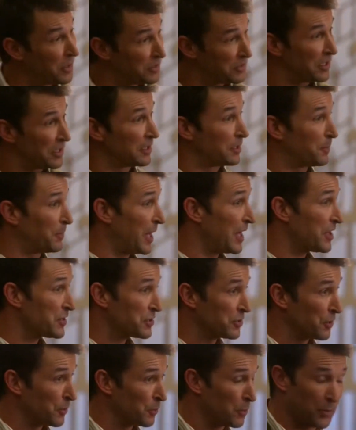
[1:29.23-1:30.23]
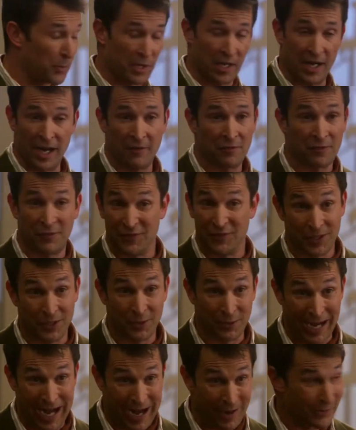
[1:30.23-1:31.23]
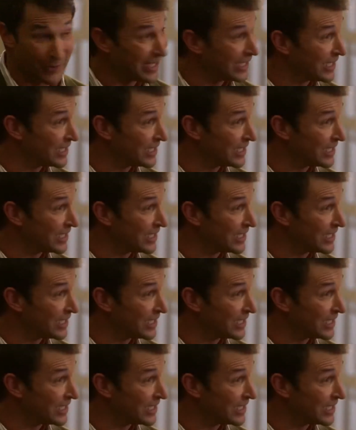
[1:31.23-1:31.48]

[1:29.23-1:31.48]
But to get the passcode, what we're going to have to figure out...